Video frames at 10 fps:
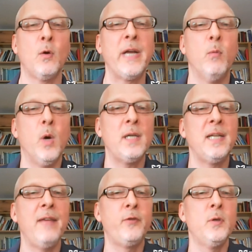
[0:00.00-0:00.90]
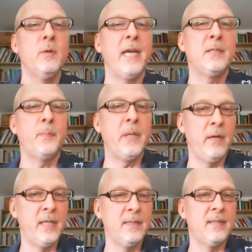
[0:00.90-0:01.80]
okay, what have you
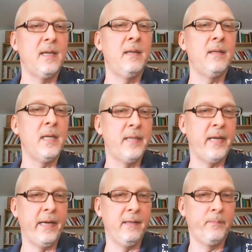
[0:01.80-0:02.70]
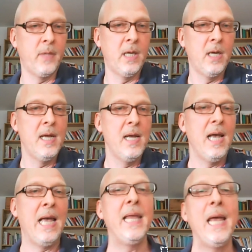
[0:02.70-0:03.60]
experienced in detail?
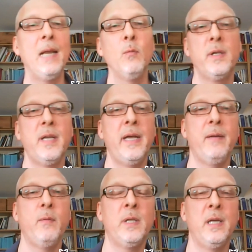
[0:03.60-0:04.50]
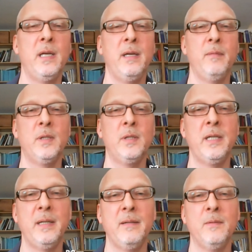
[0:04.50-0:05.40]
And then what they, what they, what
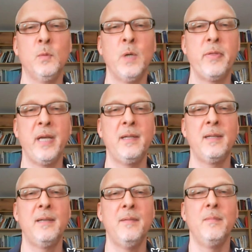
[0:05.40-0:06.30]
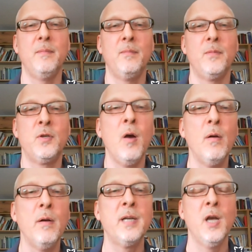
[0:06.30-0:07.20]
they, what they
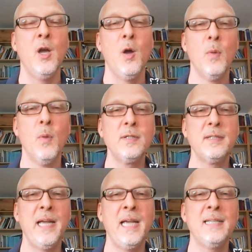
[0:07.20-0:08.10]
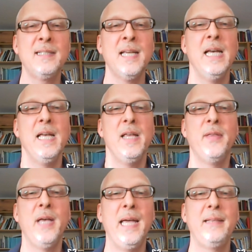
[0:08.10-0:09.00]
told mostly is
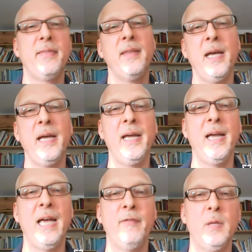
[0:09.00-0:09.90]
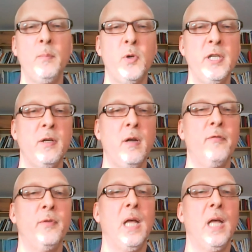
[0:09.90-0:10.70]
that they have an impression of